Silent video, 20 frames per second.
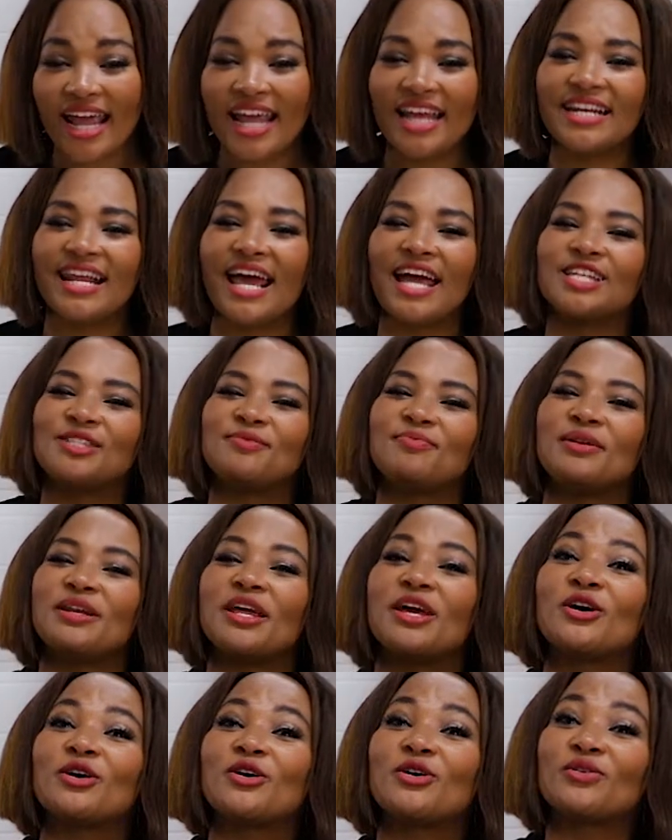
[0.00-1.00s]
It has been
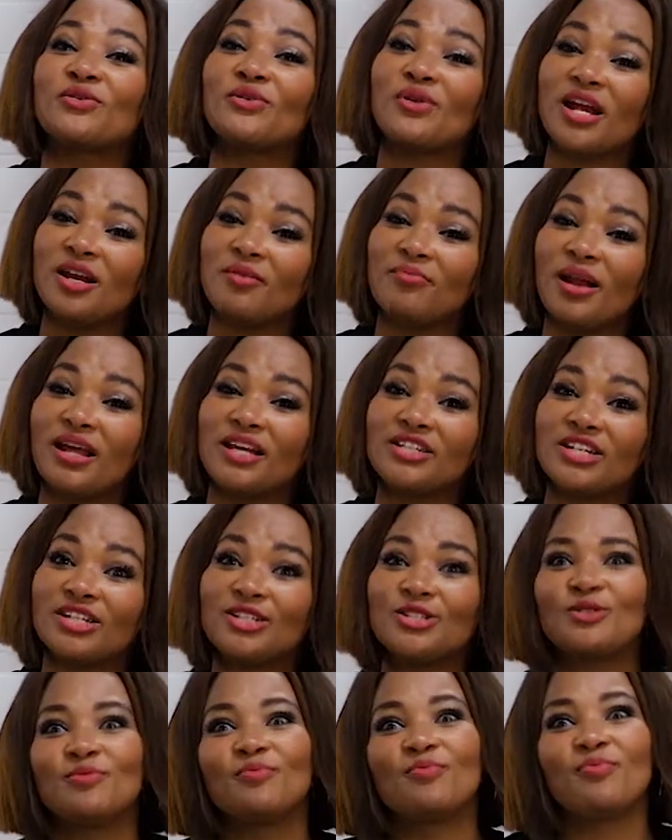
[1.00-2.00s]
a great pleasure
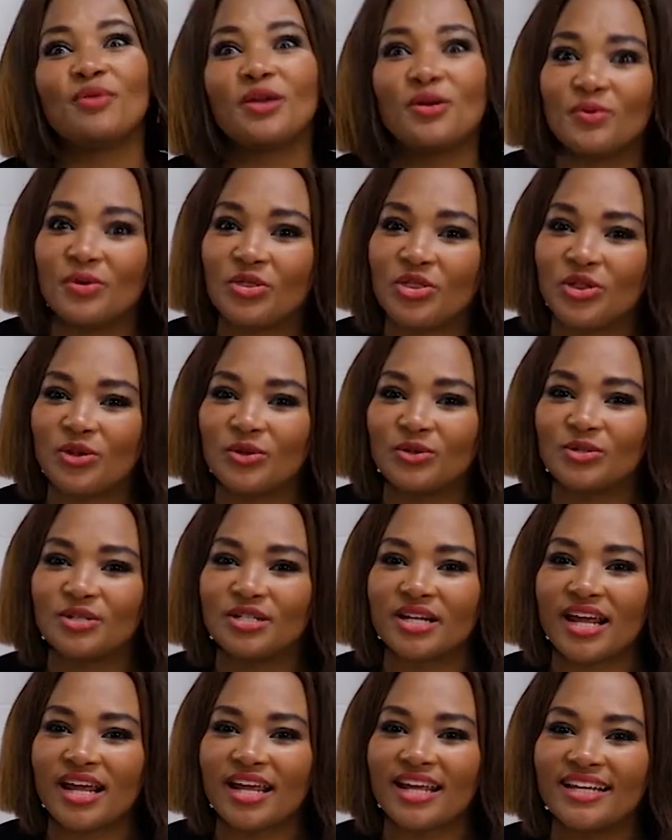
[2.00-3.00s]
to be with you
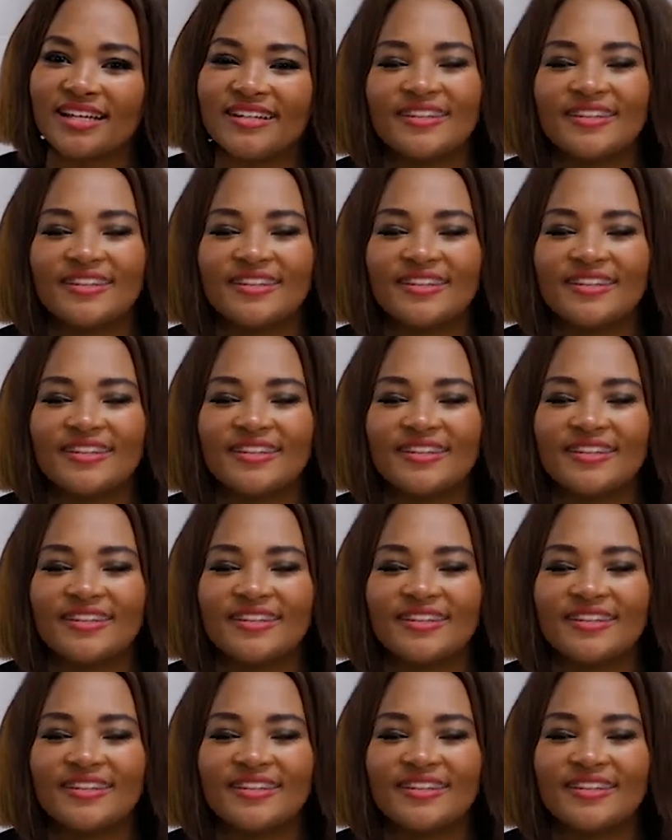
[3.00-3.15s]
today.